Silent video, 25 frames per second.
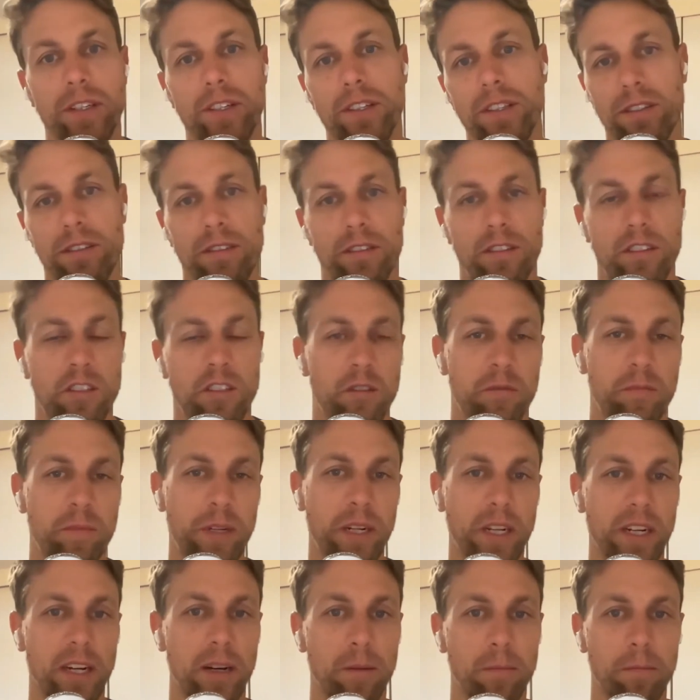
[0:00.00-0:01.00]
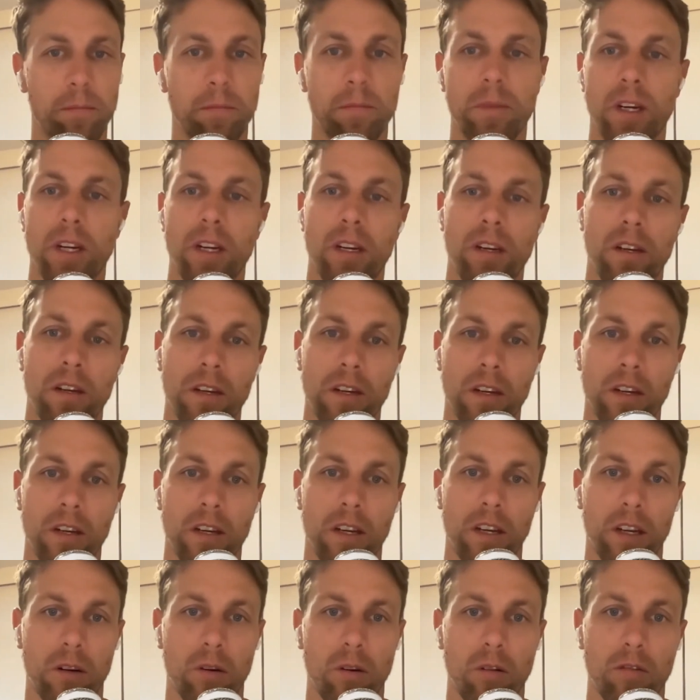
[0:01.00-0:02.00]
just spin it up
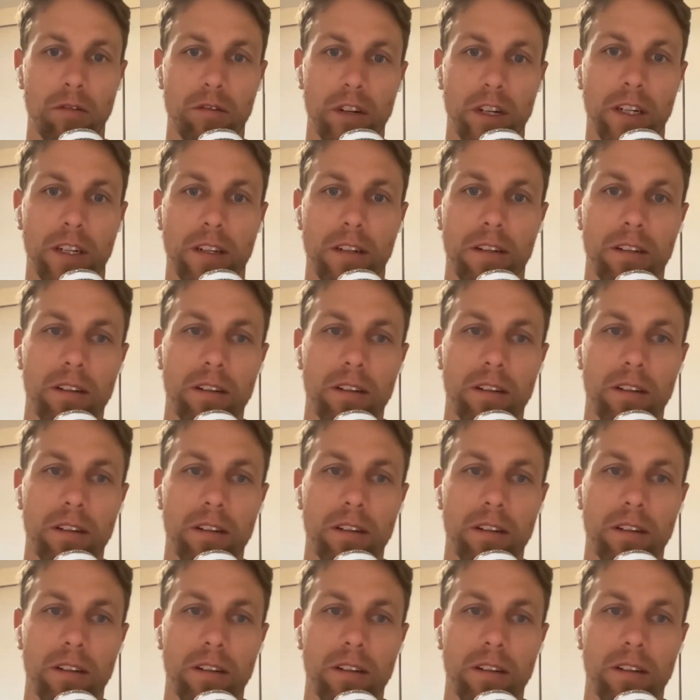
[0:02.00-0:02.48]
and go for it.